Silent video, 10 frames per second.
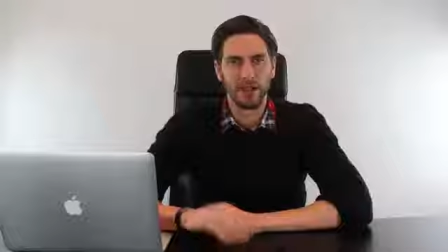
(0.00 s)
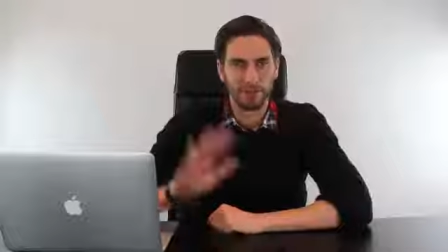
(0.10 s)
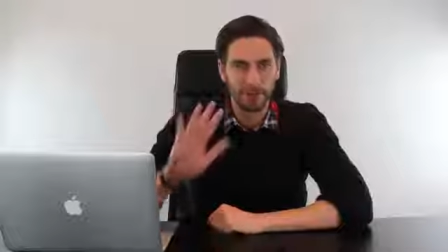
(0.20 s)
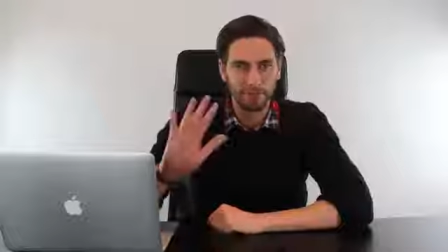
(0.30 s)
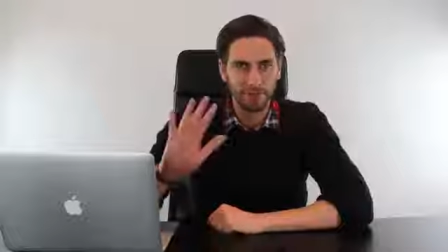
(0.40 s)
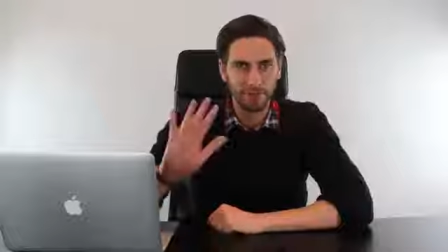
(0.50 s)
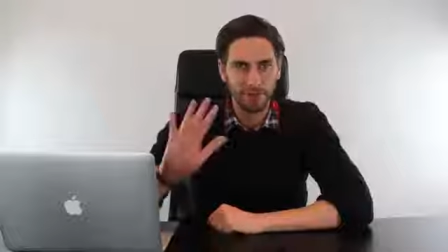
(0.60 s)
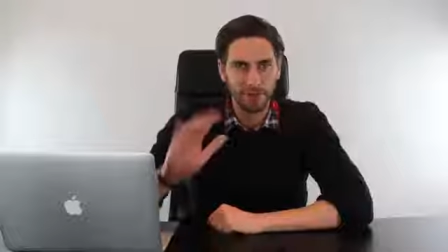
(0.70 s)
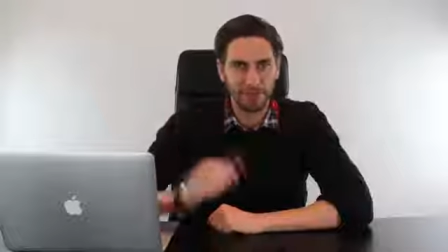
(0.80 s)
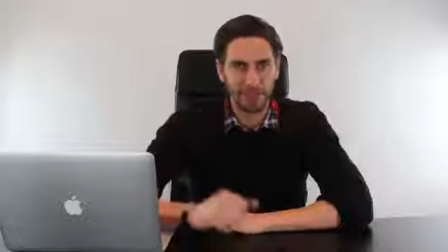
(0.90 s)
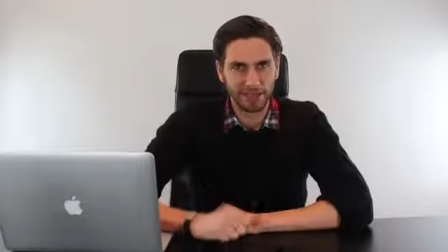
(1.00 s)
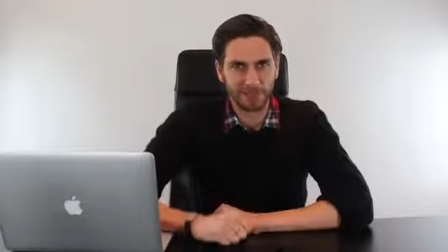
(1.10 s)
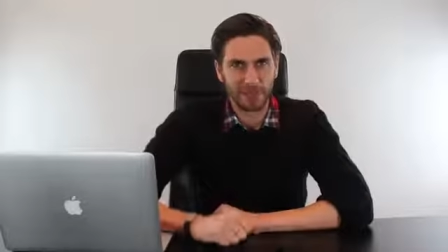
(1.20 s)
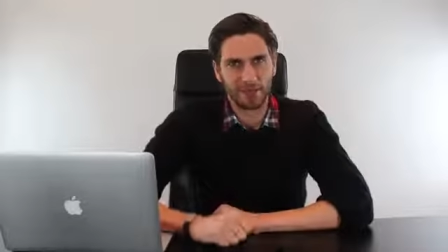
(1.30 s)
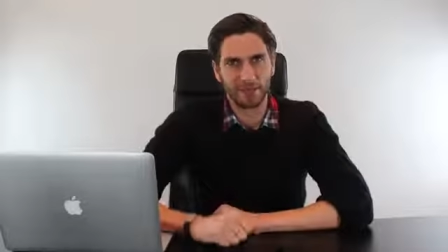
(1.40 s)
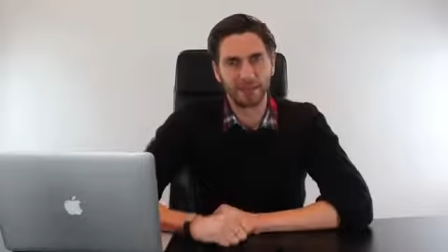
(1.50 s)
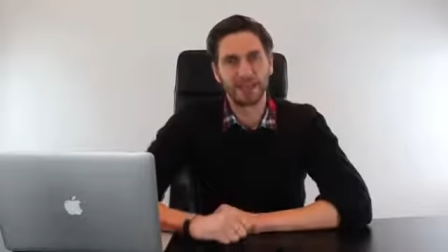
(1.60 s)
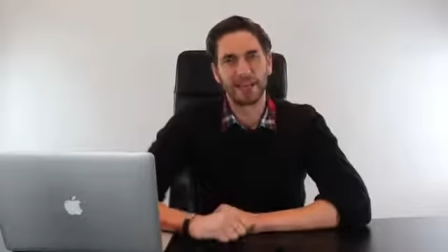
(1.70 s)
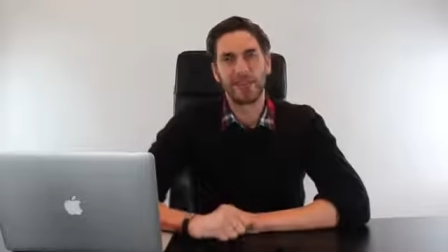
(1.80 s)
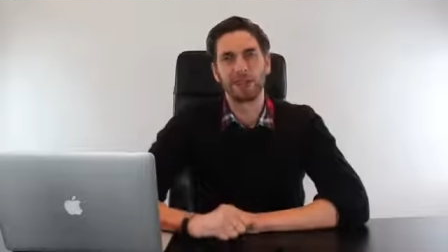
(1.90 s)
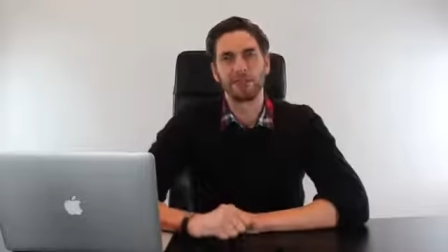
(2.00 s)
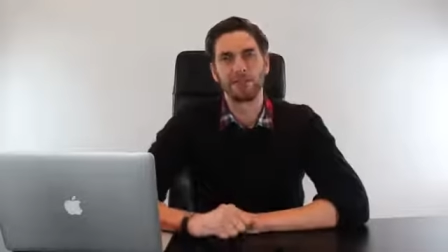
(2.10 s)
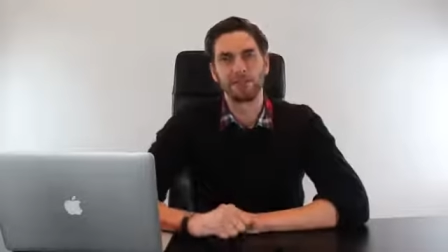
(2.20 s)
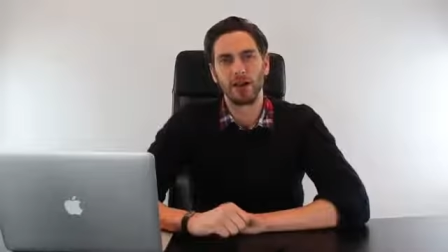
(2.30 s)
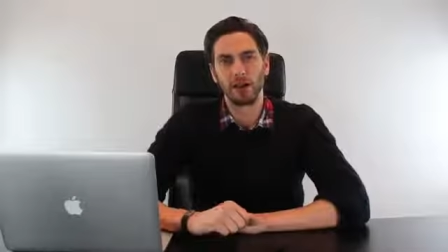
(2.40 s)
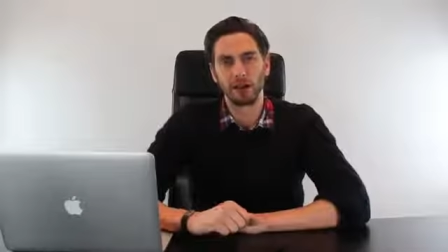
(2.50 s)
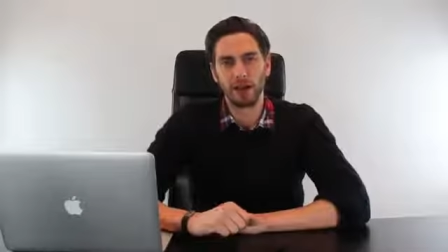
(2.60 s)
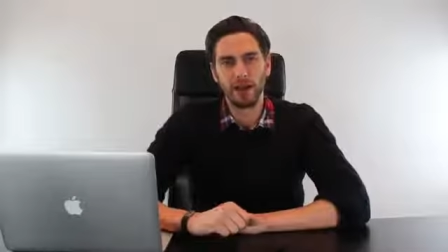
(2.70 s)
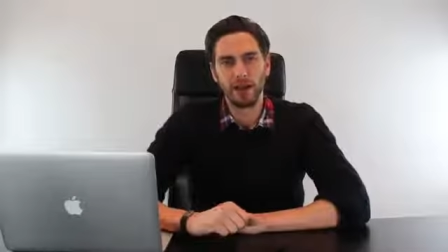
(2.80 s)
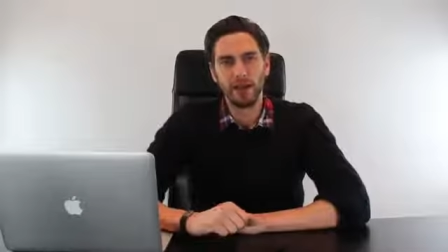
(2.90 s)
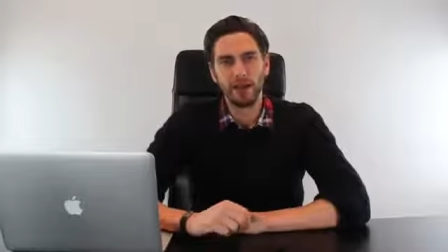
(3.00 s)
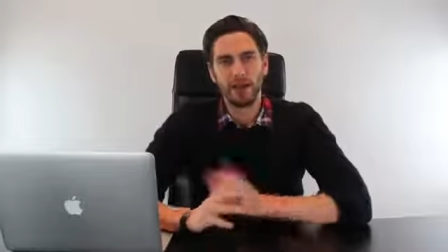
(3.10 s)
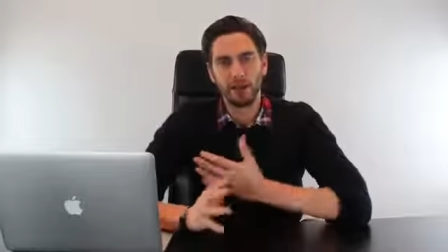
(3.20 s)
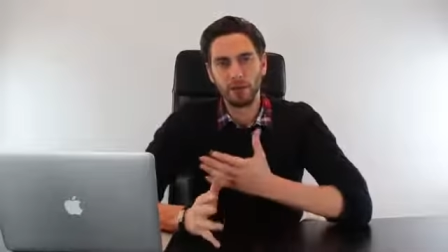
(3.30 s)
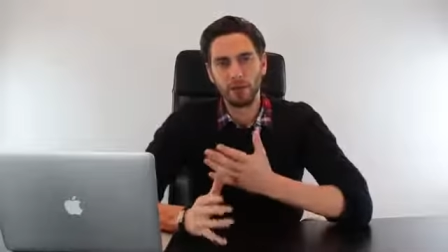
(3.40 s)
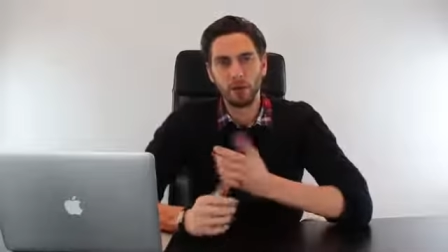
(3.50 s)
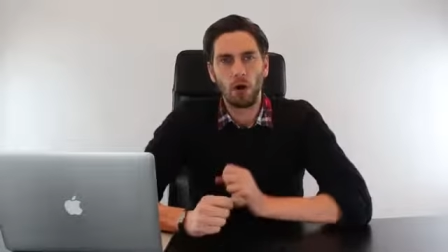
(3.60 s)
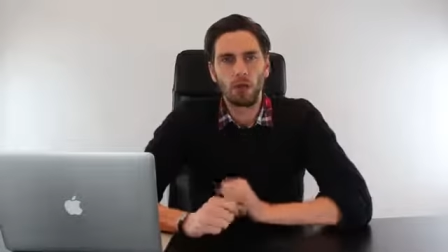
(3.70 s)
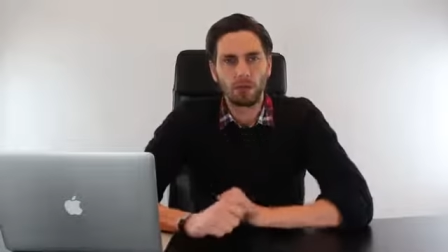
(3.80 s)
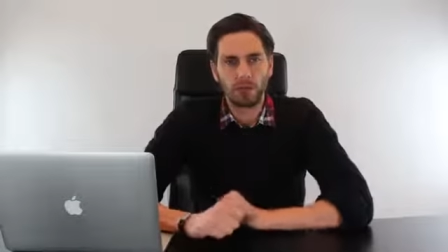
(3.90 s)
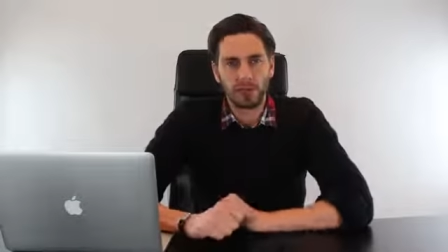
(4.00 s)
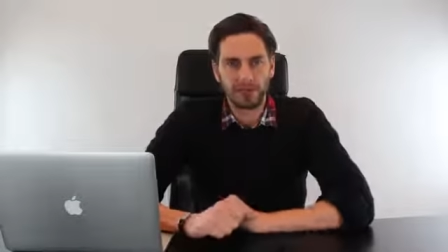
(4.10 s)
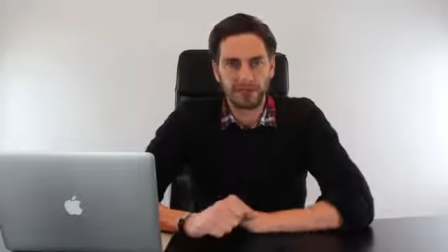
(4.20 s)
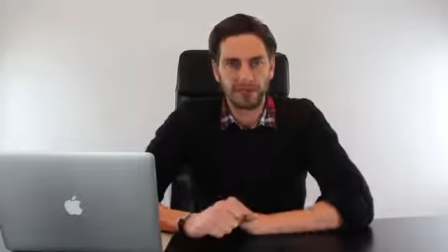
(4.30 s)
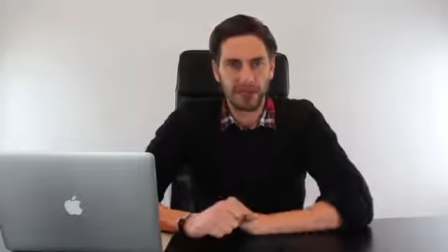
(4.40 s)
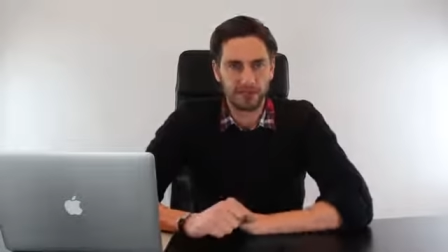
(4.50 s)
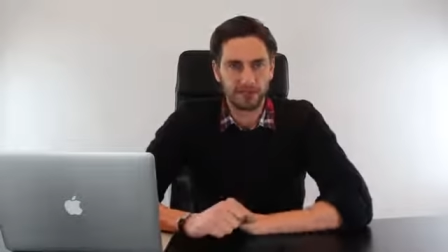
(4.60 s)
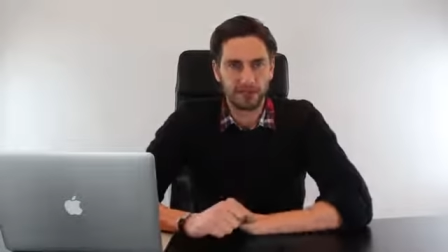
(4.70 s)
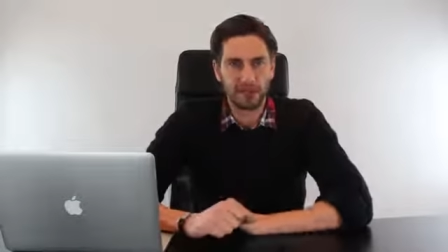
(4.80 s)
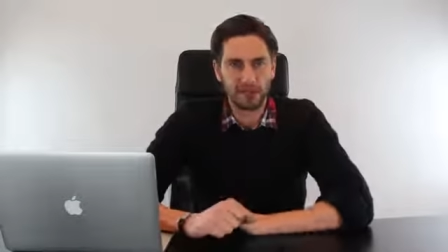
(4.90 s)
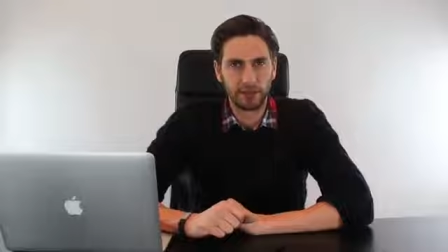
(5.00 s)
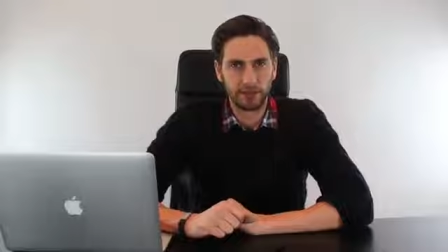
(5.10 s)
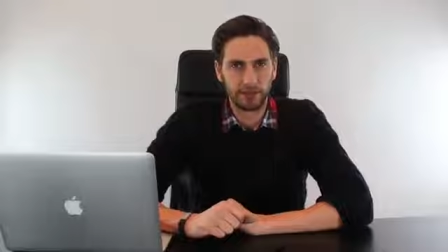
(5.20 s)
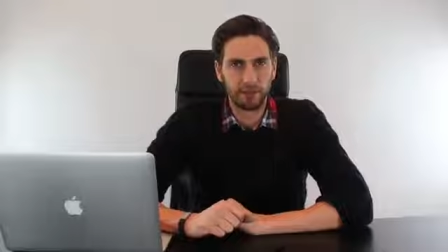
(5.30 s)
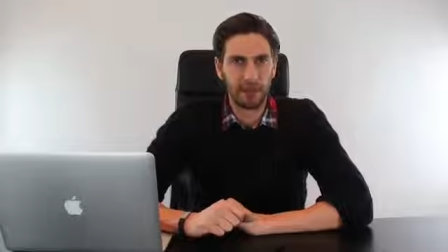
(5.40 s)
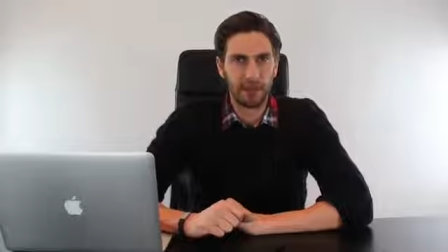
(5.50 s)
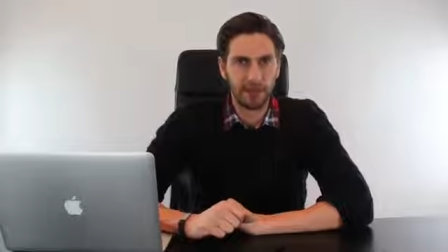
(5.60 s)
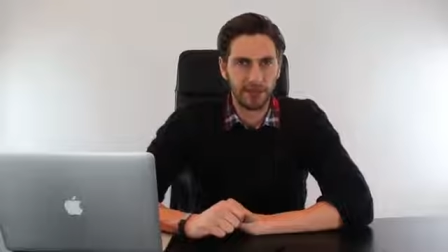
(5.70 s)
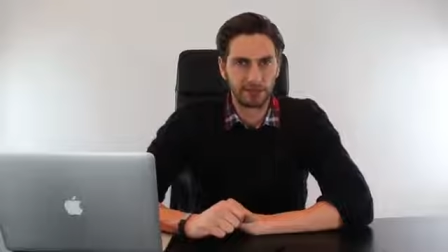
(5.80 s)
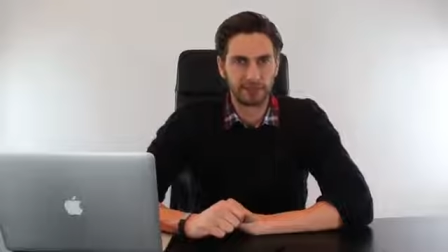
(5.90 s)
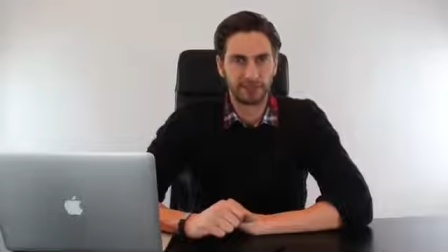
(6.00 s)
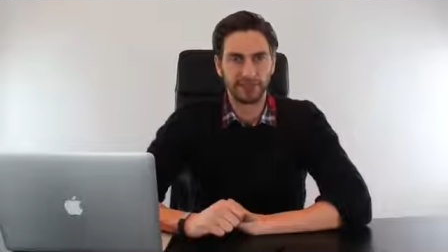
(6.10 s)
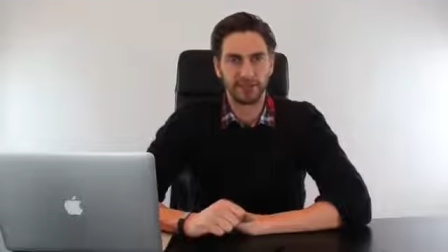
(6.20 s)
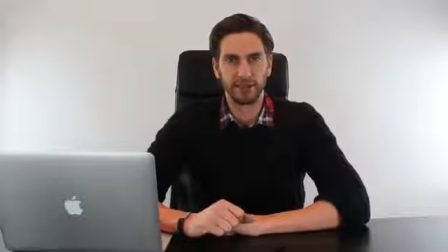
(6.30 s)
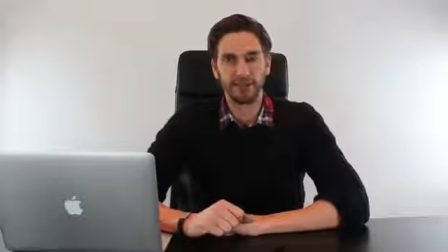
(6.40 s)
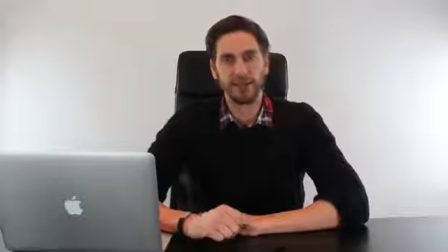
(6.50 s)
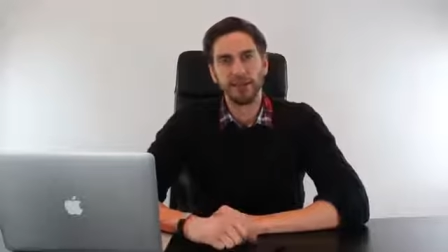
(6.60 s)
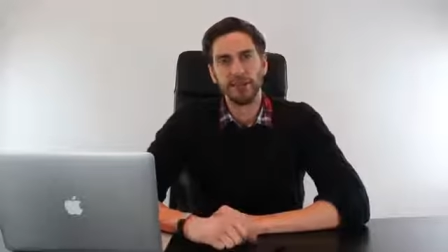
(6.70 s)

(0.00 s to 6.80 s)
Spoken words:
Hi, my name is Stuart and thanks for coming through to check out this site where I really want to offer you something today which I think you may be interested in.